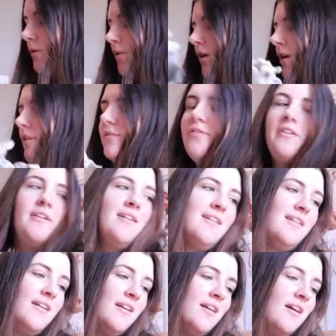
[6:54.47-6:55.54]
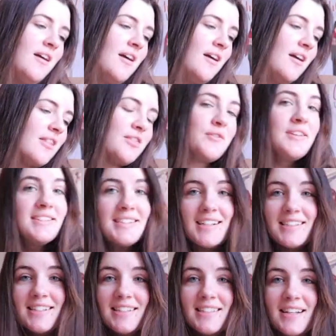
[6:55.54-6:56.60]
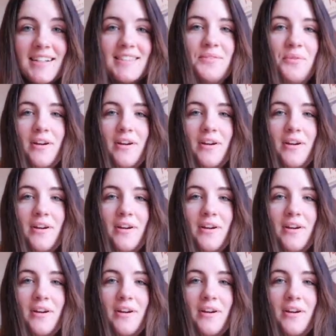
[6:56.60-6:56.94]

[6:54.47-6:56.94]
Of 366.